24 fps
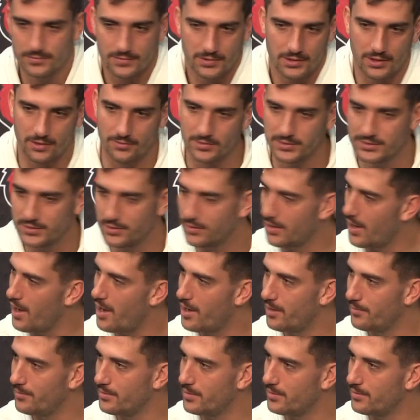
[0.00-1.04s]
you know, we still
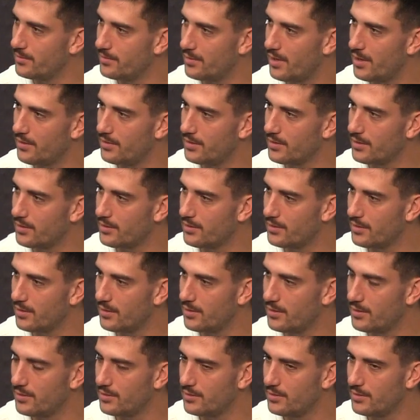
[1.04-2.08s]
got them, and I think
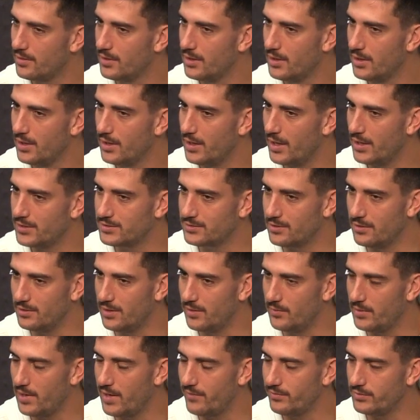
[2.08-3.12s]
it's good
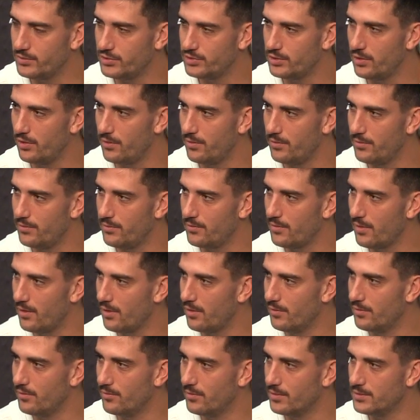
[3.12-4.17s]
that we haven't shown
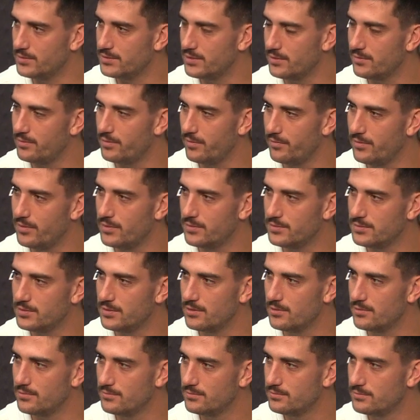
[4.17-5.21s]
all the ones that we've used
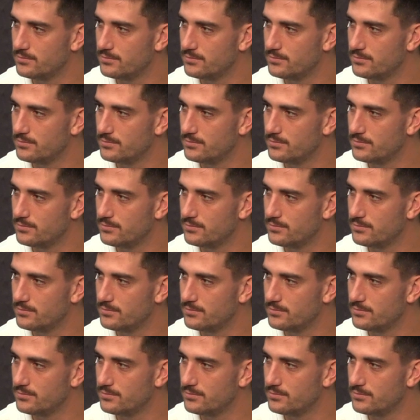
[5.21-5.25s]
too.